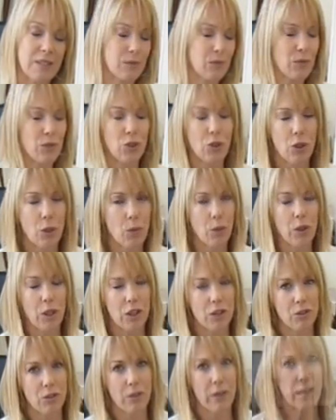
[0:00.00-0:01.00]
You don't want
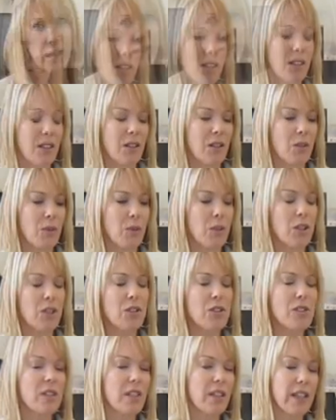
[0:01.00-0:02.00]
to do that. When
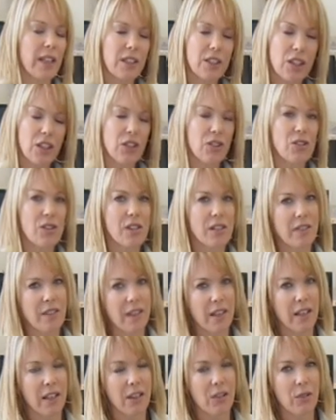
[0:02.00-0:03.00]
you're selecting your
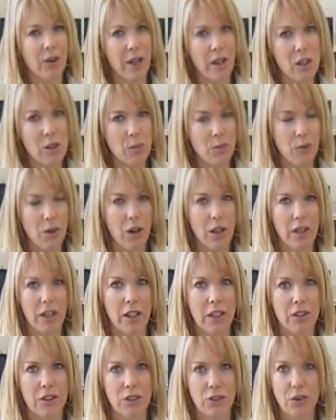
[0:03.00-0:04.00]
synthetic grass
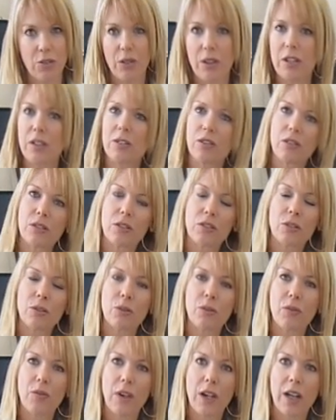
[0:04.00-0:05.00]
product, you're going
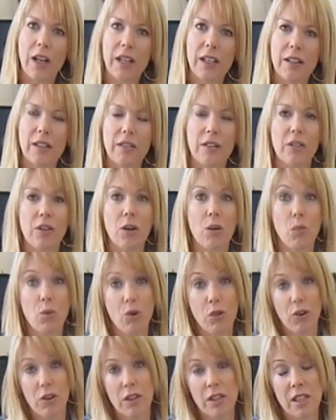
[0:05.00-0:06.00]
to find that there are
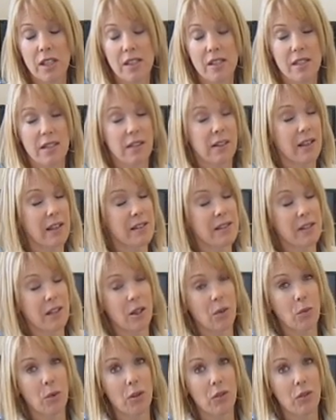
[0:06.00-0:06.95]
warranties that last anywhere